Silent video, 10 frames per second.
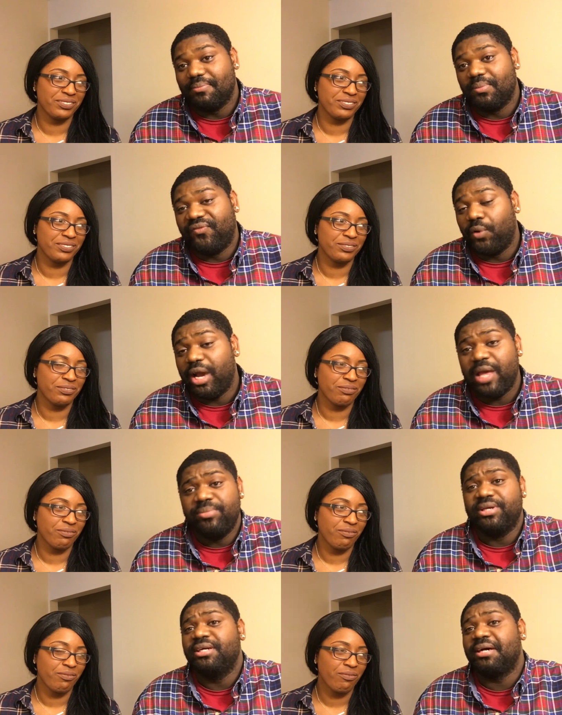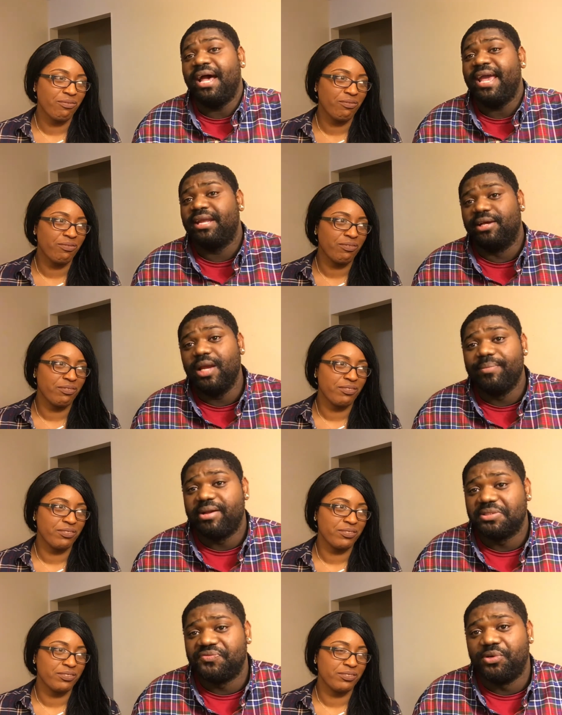Speaker 1: before I had met her, I had Air
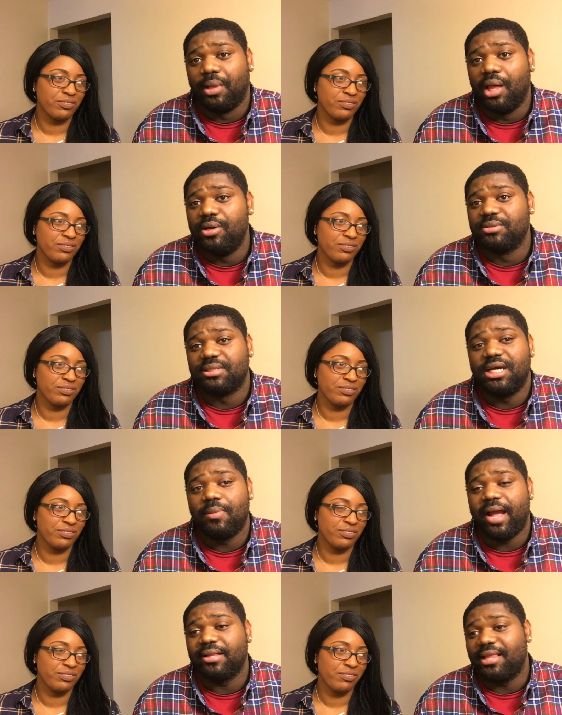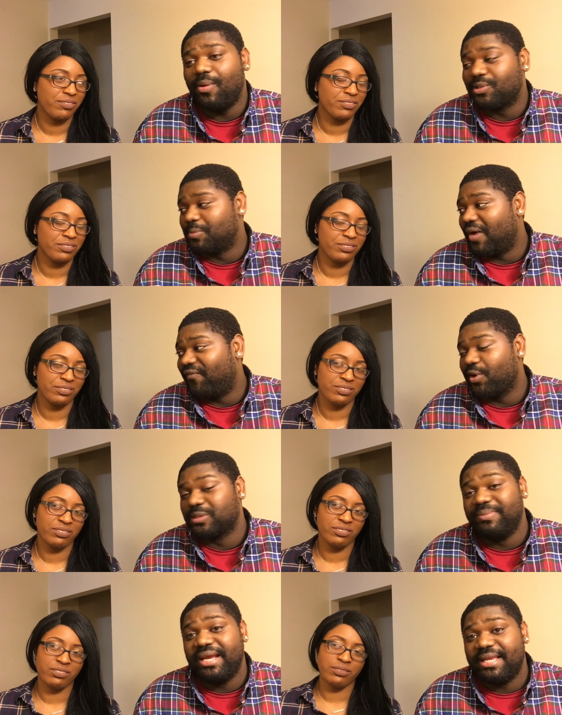mattress for a long time. Like that was my
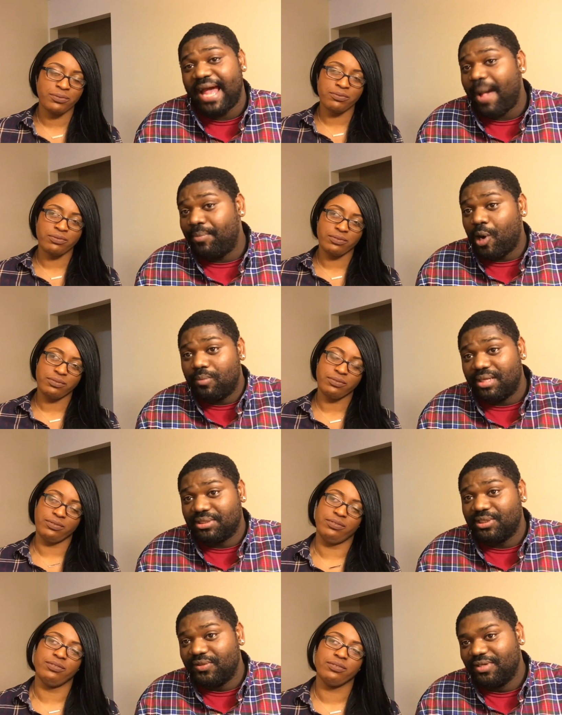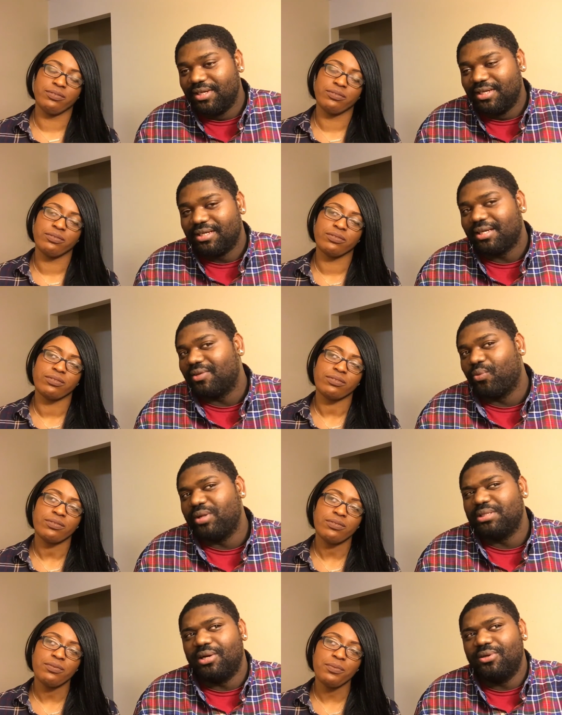first bed that I bought myself,
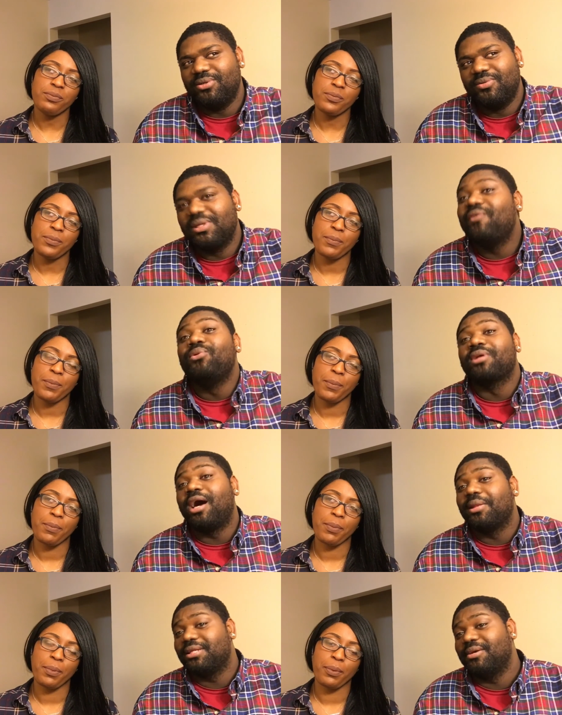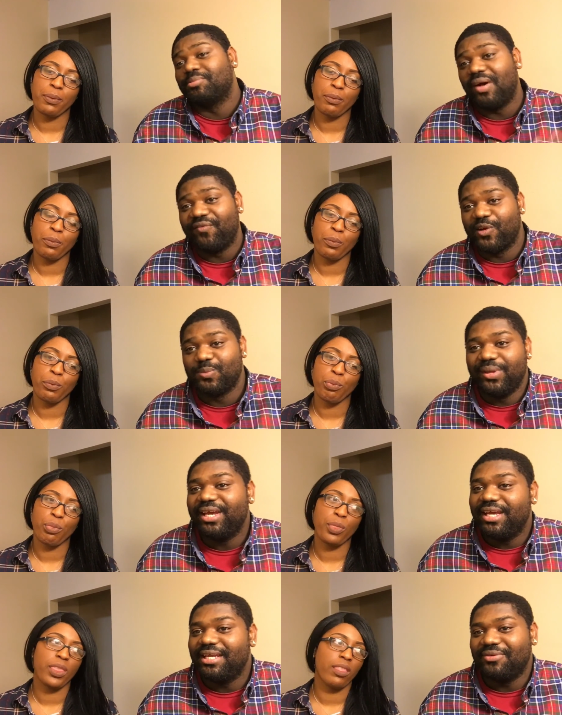rent to own, whatever you want to call it. It was my first
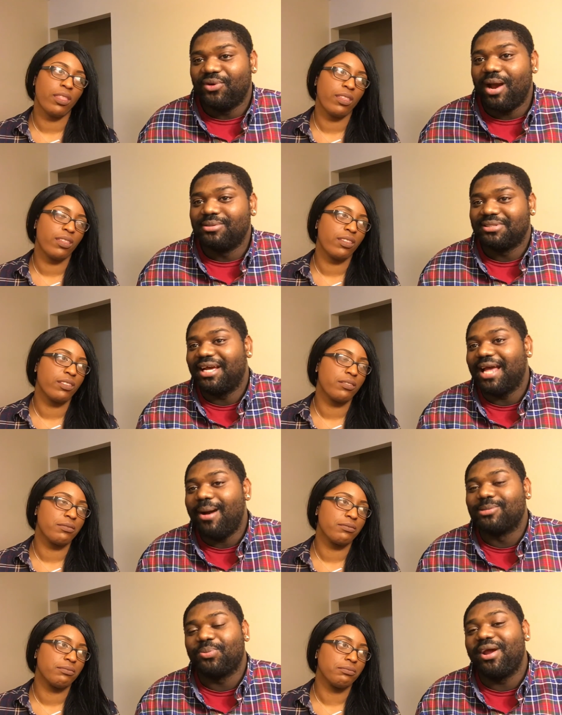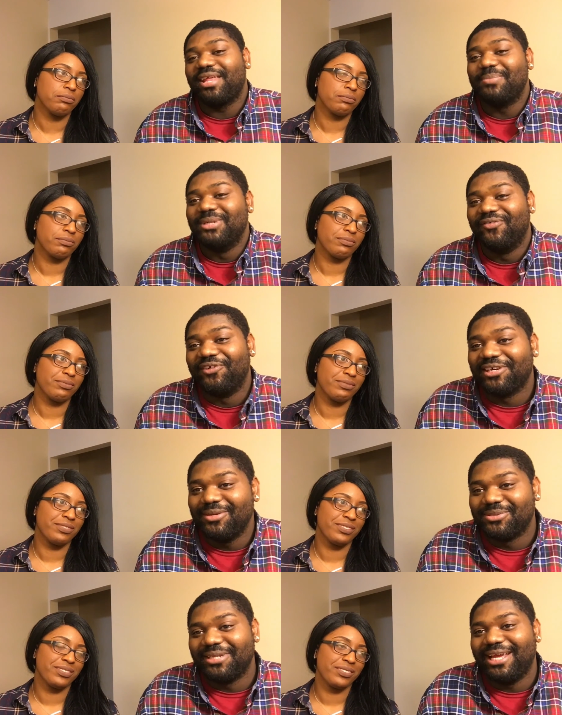bed where I was like, I was proud of that motherfucker. It
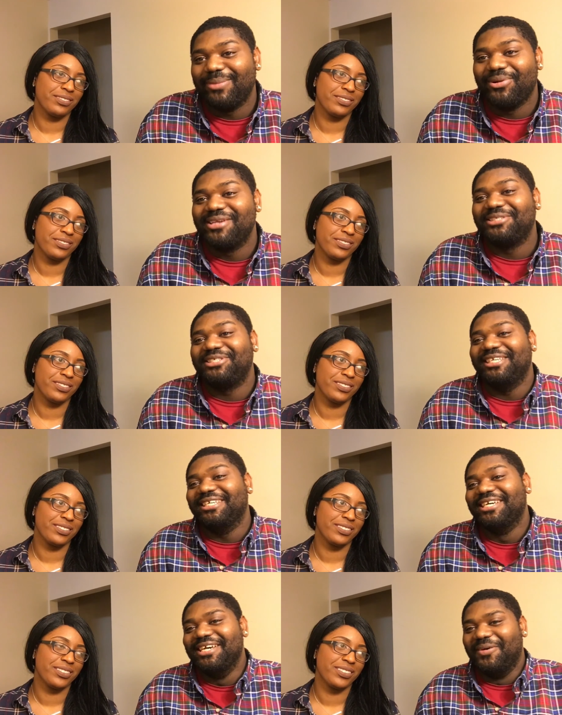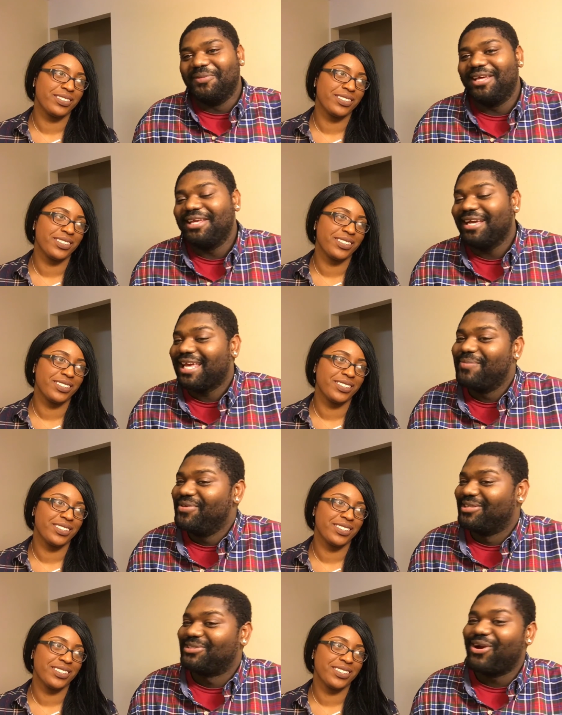was name brand and shit. Like yeah, I got
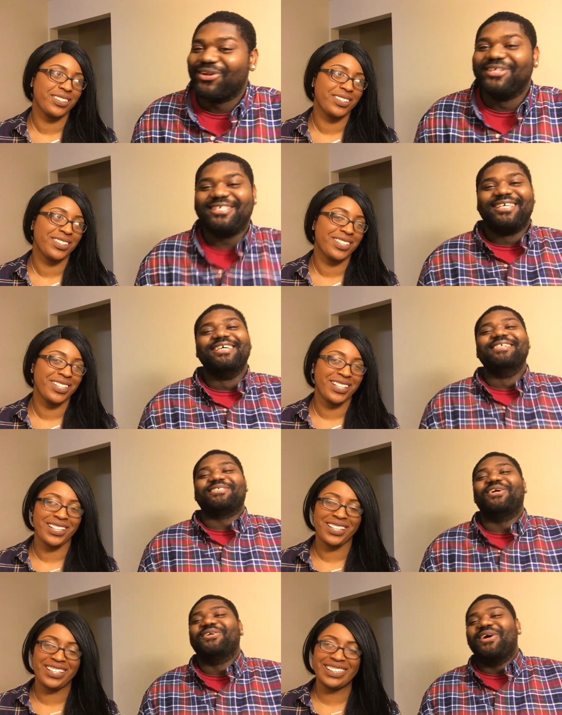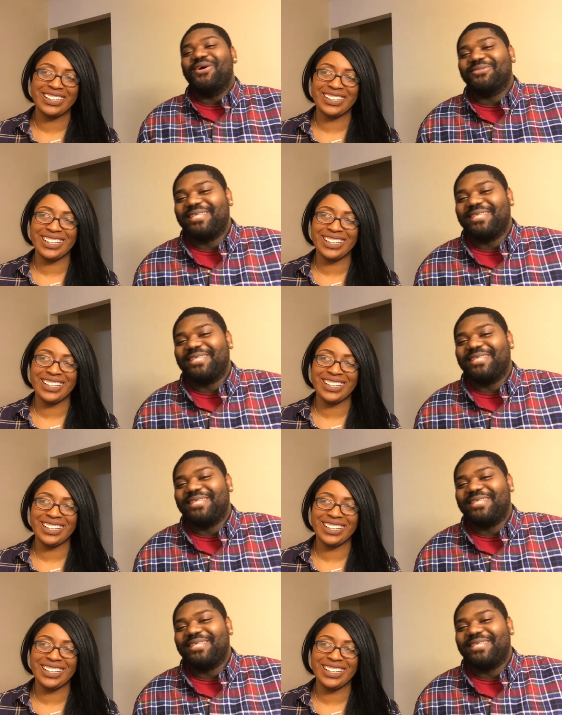me a servant. So the whole